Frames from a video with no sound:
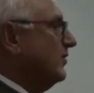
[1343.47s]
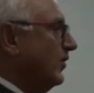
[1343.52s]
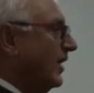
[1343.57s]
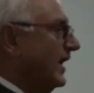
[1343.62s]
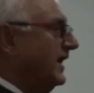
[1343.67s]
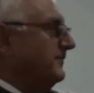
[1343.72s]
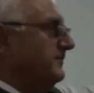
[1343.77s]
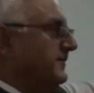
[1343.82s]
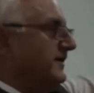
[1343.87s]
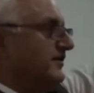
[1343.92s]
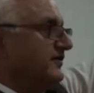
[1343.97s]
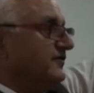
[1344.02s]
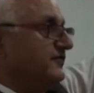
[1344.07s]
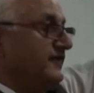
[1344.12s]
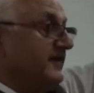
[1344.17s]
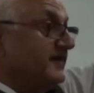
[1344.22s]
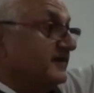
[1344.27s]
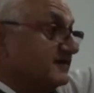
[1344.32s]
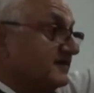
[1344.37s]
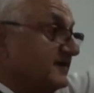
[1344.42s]
Why? Because
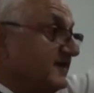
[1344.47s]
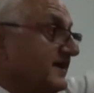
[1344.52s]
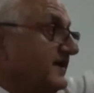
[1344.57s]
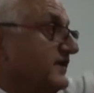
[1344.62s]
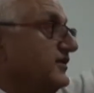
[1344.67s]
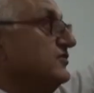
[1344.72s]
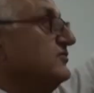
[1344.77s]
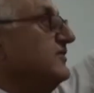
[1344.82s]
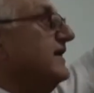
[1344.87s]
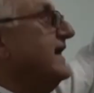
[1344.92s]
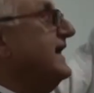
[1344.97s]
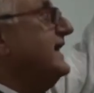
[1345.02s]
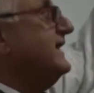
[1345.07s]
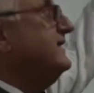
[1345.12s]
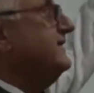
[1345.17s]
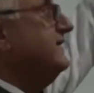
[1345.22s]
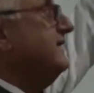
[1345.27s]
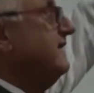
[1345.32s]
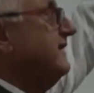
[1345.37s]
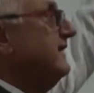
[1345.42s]
firstly, you
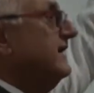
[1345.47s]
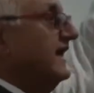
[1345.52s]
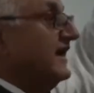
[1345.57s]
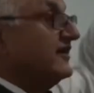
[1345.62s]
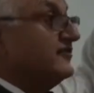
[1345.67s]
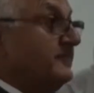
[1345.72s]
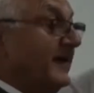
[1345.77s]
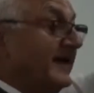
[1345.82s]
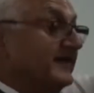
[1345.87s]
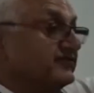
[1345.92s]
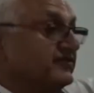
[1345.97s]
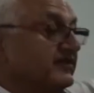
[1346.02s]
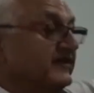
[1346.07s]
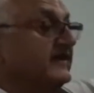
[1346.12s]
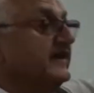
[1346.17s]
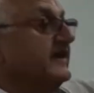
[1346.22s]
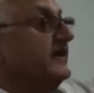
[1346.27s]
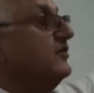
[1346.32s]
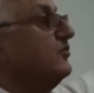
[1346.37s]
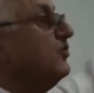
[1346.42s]
had
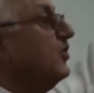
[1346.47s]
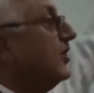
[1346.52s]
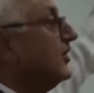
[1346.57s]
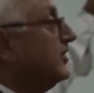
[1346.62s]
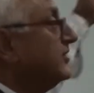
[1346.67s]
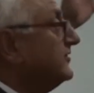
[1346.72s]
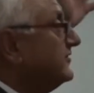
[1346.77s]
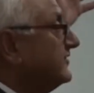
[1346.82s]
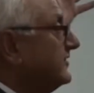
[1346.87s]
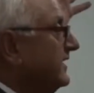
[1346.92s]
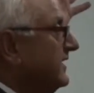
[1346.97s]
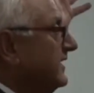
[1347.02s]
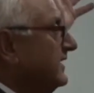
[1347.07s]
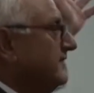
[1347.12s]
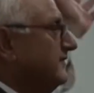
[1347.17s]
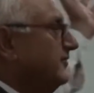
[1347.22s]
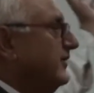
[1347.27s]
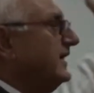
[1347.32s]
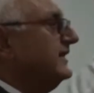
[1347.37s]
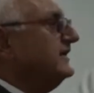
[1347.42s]
expansionary wars
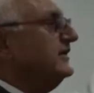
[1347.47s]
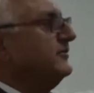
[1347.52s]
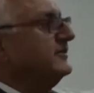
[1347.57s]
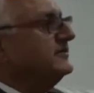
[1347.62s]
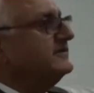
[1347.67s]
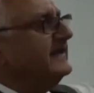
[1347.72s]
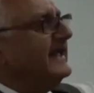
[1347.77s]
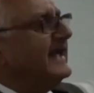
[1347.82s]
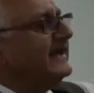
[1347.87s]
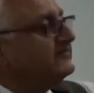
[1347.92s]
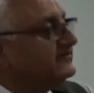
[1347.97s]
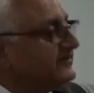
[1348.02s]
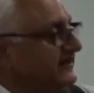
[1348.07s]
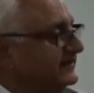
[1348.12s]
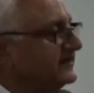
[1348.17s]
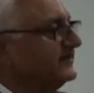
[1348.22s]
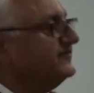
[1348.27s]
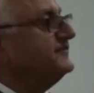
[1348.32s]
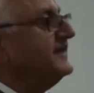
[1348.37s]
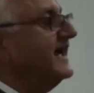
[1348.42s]
where there was
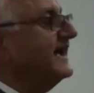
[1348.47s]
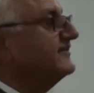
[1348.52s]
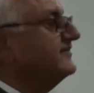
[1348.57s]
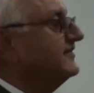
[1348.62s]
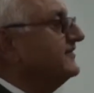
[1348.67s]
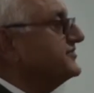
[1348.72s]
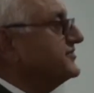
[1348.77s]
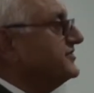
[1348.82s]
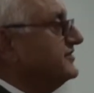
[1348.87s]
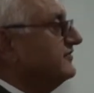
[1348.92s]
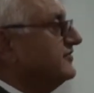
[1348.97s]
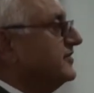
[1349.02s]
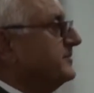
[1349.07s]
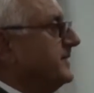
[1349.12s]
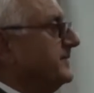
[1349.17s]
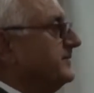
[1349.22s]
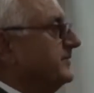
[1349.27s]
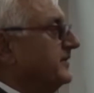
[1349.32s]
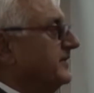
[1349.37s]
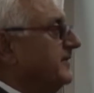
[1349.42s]
excessive taxation of the
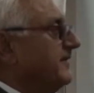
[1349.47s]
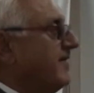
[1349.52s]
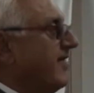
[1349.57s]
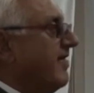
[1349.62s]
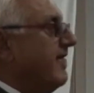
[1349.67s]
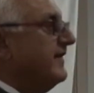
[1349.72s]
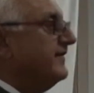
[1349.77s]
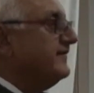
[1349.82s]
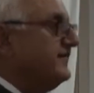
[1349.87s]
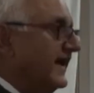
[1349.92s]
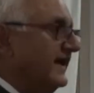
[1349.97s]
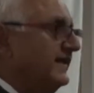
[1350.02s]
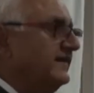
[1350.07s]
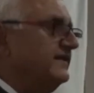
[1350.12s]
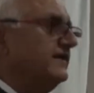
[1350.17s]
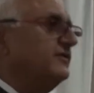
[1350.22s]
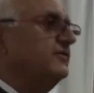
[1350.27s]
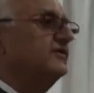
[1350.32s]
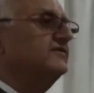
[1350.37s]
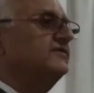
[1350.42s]
people.
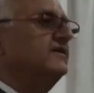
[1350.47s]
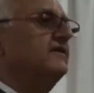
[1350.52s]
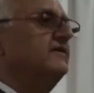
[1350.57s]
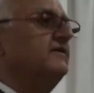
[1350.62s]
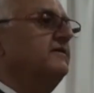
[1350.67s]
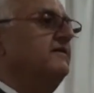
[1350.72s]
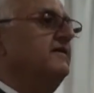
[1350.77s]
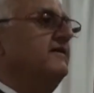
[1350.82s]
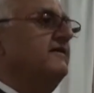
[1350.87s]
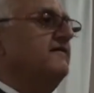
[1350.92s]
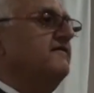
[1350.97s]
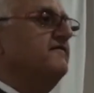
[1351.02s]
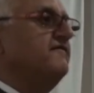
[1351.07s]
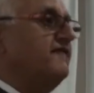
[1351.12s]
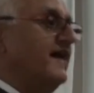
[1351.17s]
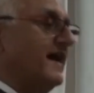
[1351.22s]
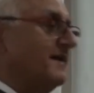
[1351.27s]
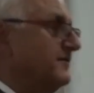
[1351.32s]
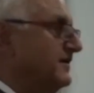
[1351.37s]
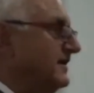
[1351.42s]
Then there was a
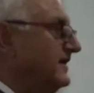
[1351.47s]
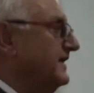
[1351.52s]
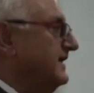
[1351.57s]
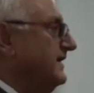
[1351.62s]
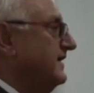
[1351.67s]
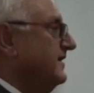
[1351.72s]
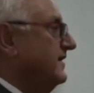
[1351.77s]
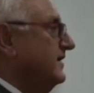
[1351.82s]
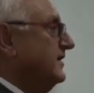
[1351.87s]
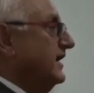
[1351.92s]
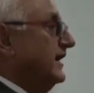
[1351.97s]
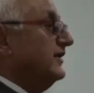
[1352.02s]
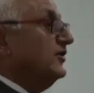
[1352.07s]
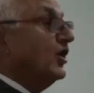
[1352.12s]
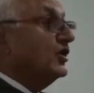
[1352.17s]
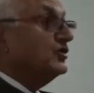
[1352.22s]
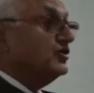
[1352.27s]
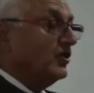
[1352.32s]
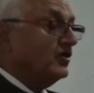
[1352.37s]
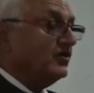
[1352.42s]
family, an
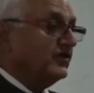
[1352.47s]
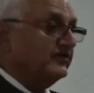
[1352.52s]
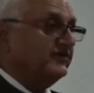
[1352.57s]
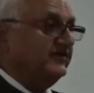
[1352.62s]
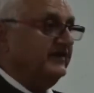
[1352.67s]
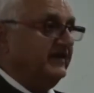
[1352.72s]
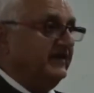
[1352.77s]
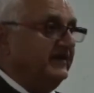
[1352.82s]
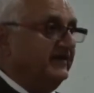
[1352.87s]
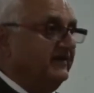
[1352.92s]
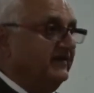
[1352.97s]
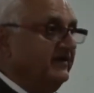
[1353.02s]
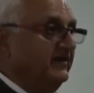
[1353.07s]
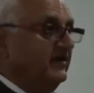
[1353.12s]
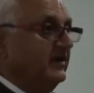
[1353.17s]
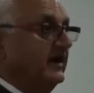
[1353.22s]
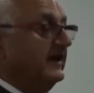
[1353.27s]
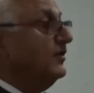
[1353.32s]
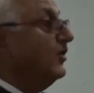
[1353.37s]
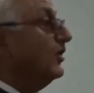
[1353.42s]
autocracy,
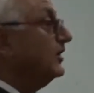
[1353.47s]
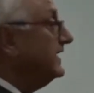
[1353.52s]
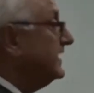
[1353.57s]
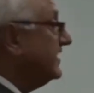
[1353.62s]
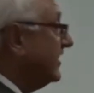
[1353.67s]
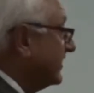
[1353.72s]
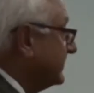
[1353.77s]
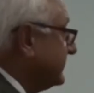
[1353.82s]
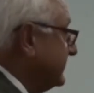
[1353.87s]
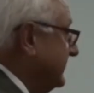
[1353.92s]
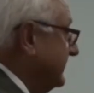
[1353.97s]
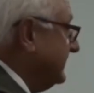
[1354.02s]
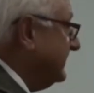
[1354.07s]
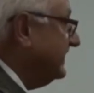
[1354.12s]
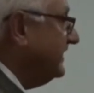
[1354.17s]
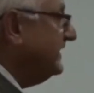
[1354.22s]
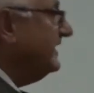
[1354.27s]
an oligarchy